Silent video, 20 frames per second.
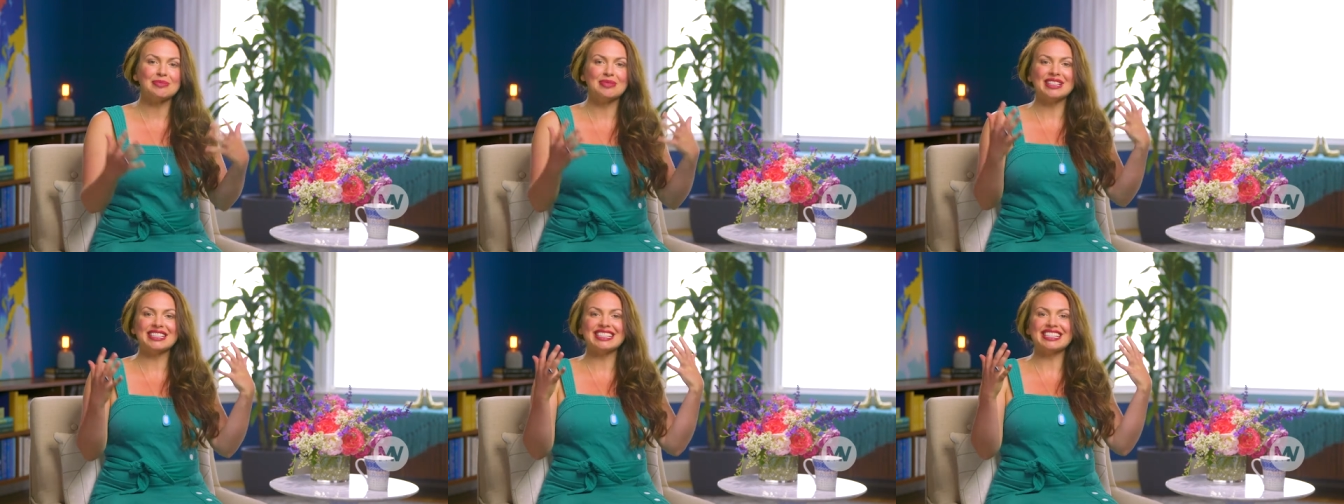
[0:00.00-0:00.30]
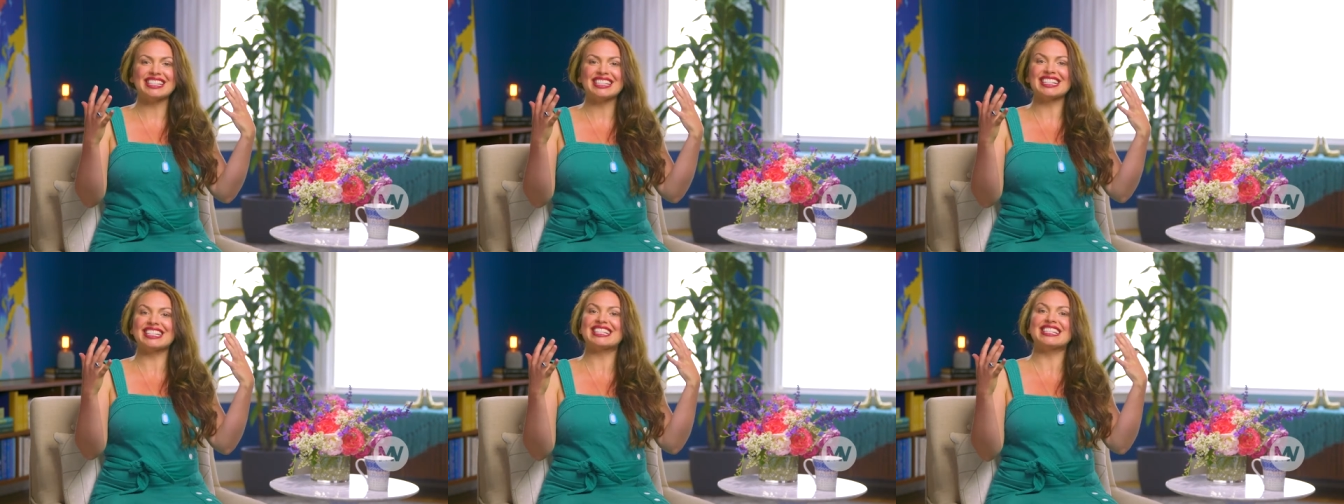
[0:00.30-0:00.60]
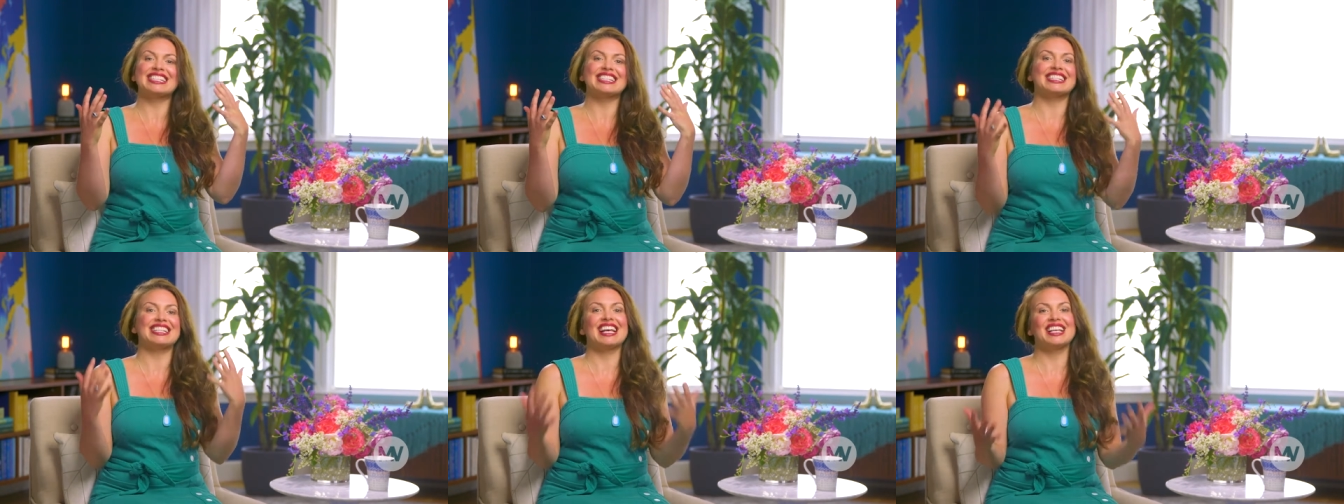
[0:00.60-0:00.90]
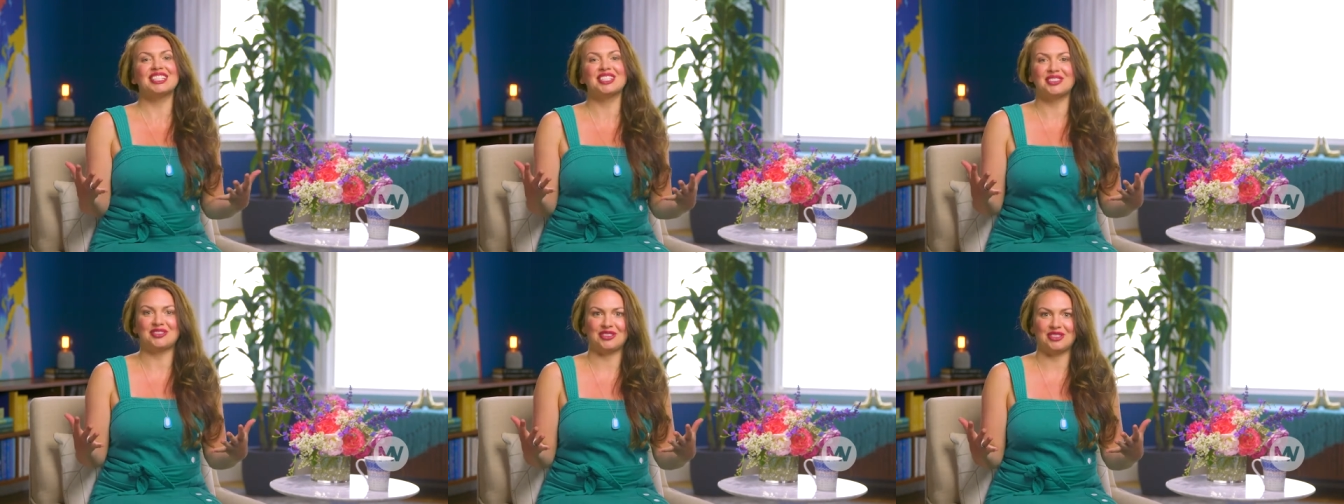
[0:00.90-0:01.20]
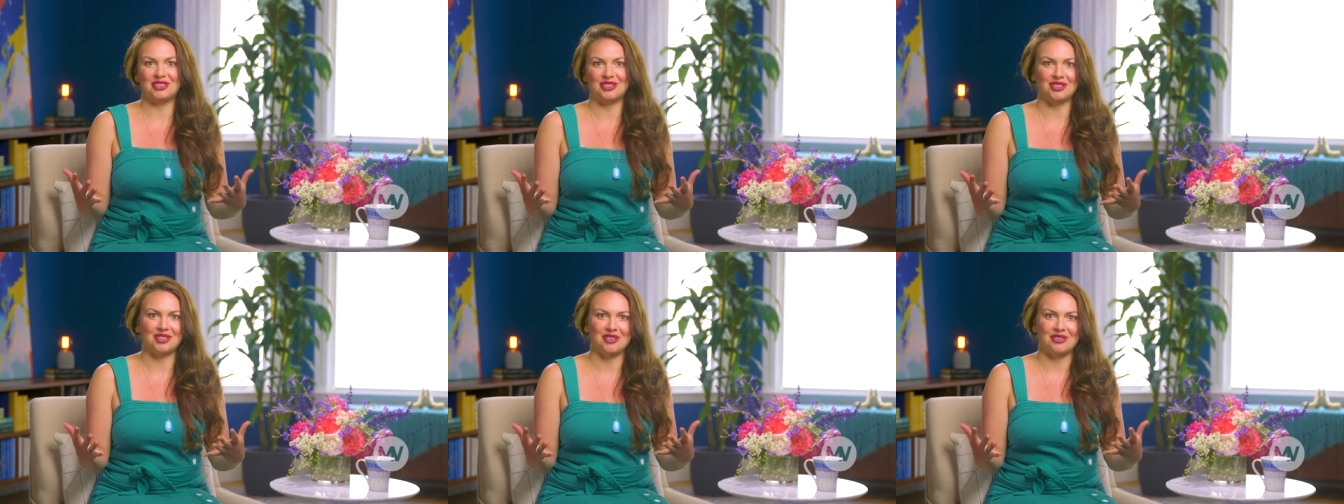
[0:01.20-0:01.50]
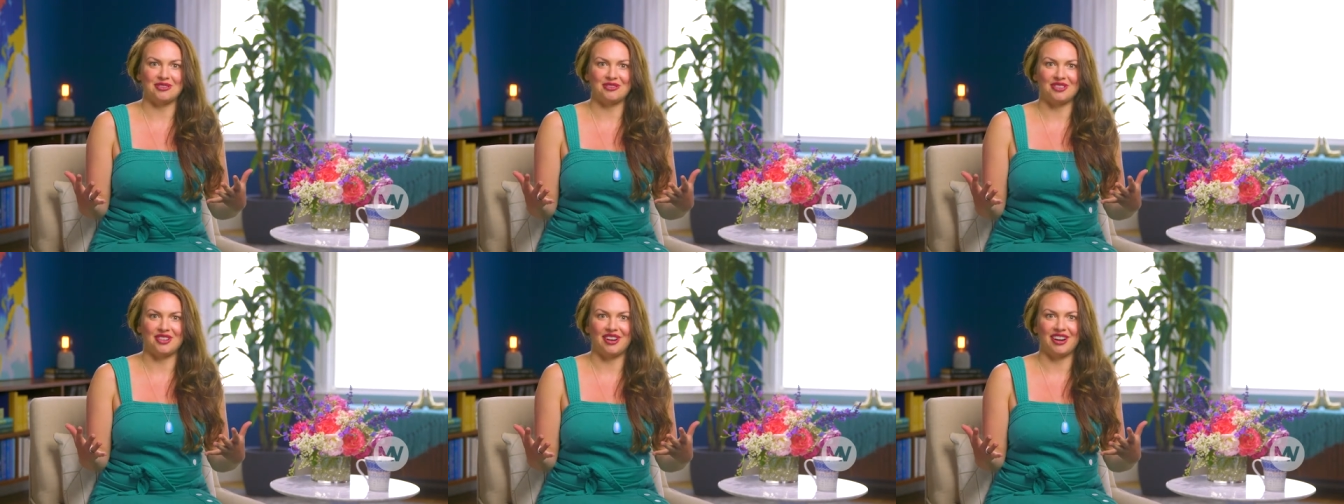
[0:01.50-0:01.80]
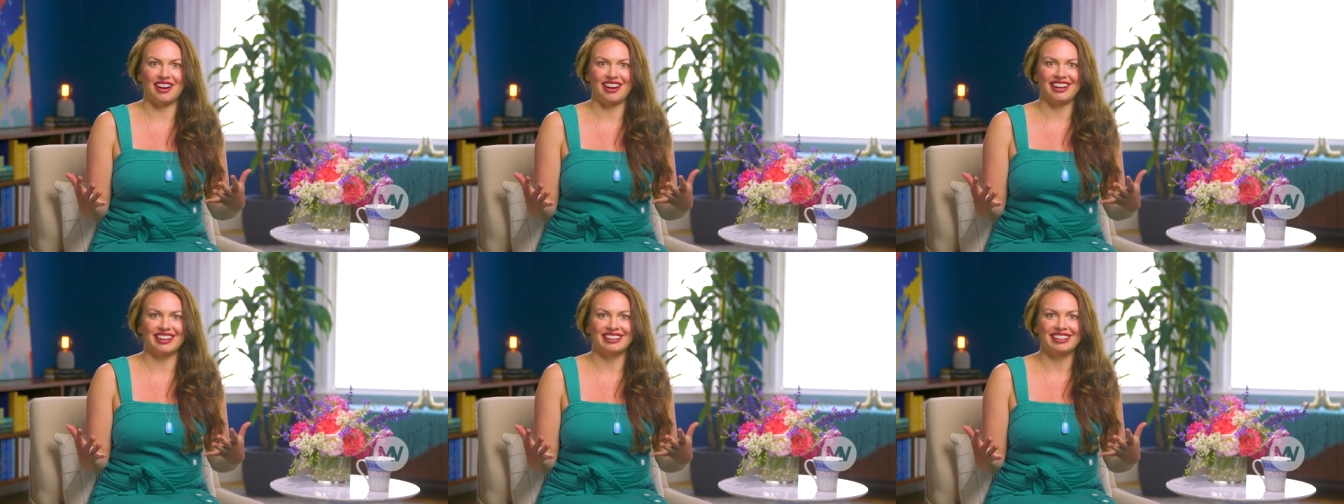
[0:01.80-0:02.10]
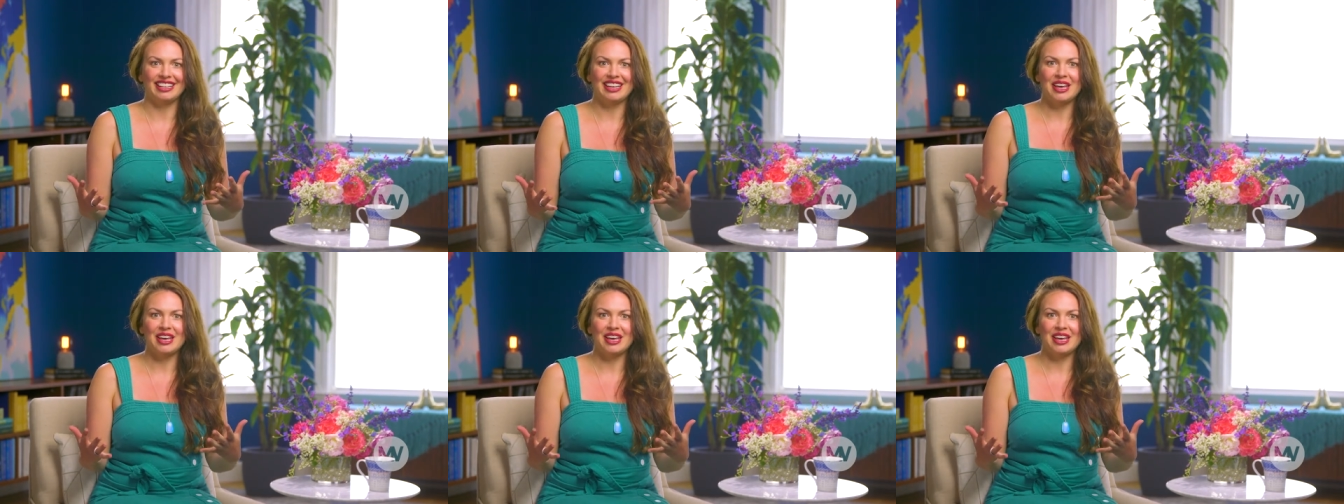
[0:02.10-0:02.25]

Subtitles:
been successful so far.